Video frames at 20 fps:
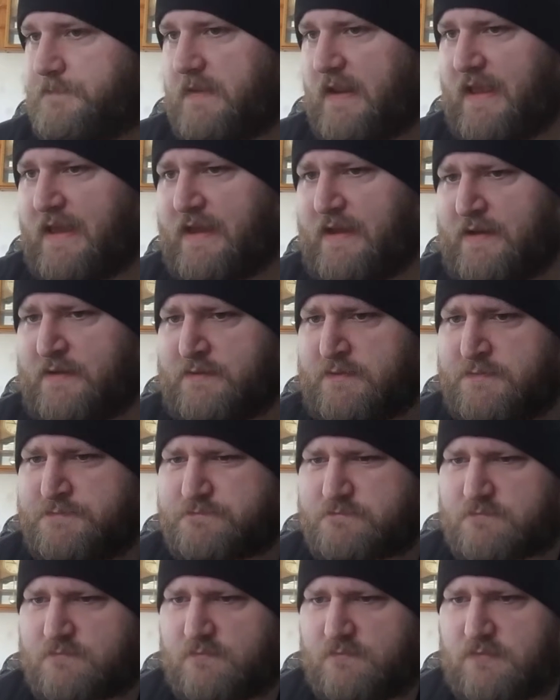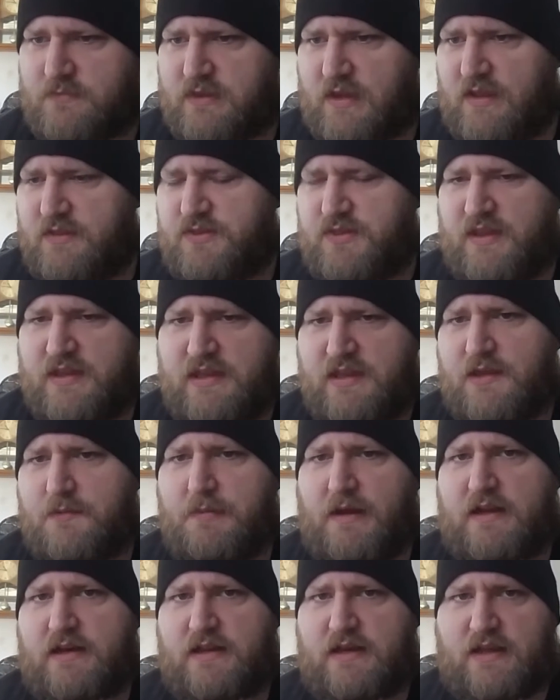And thinking
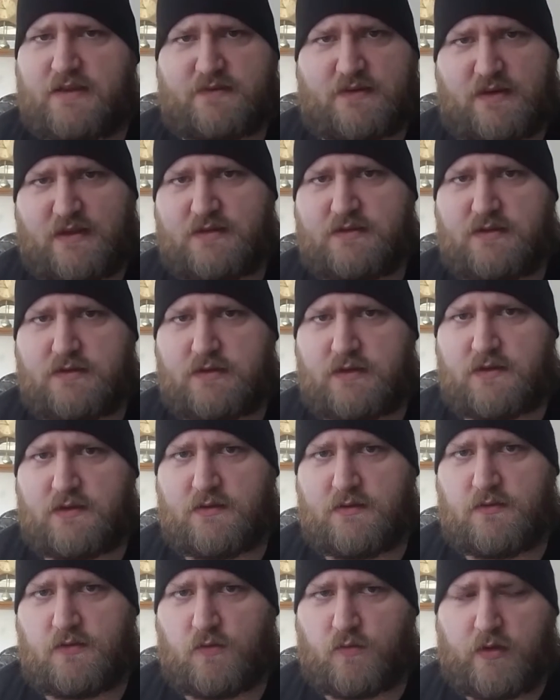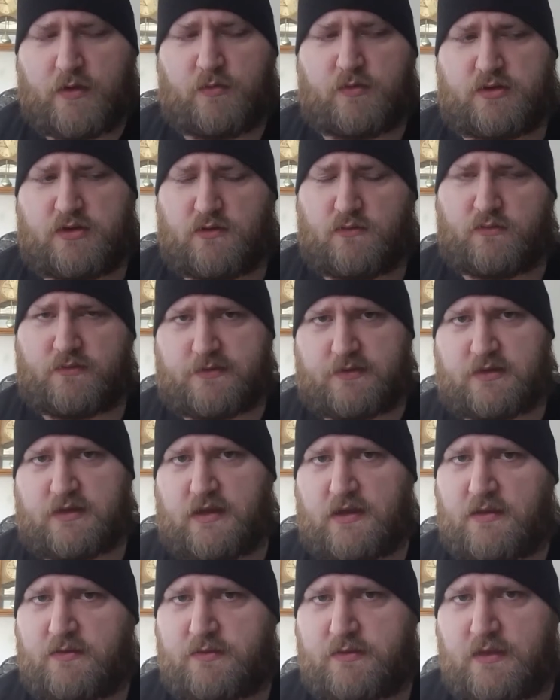about it as an entity the way we do with
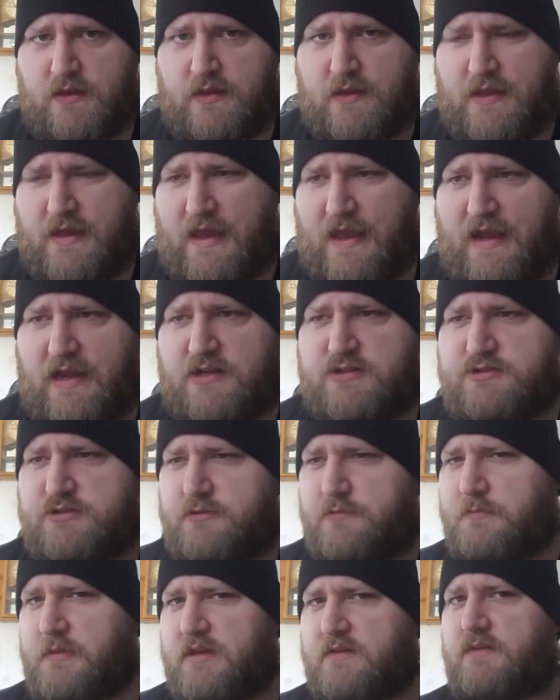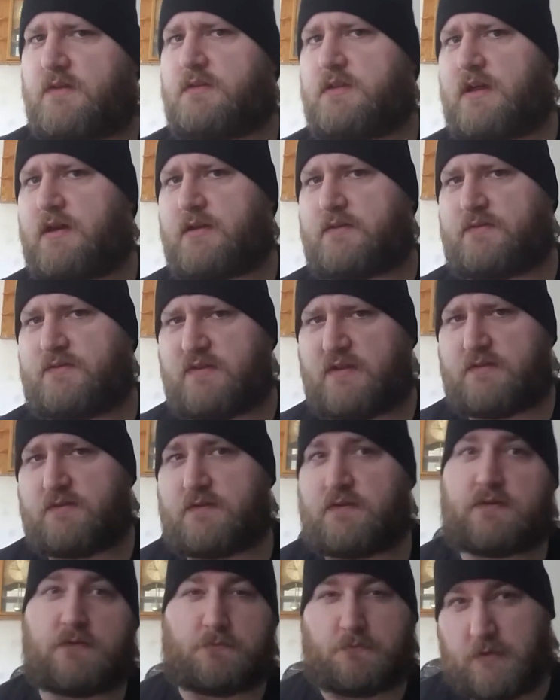death actually makes a lot of
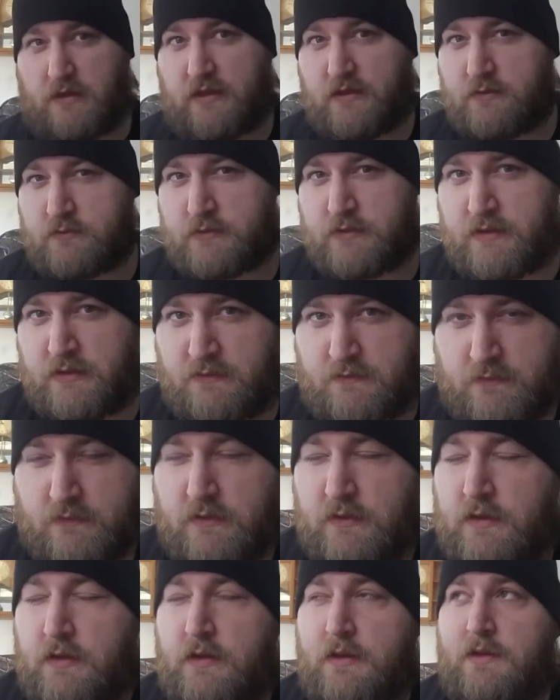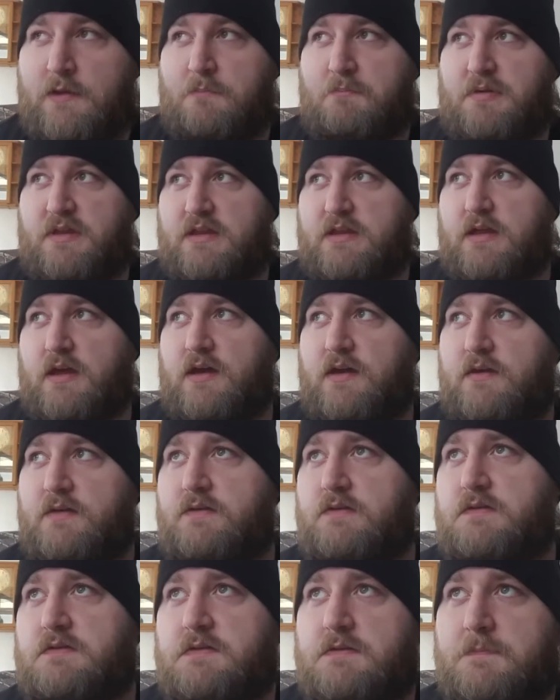sense to me, at least,
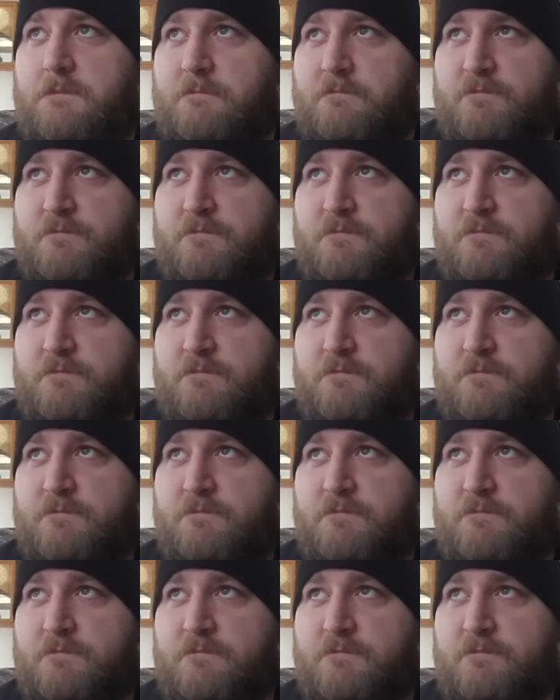because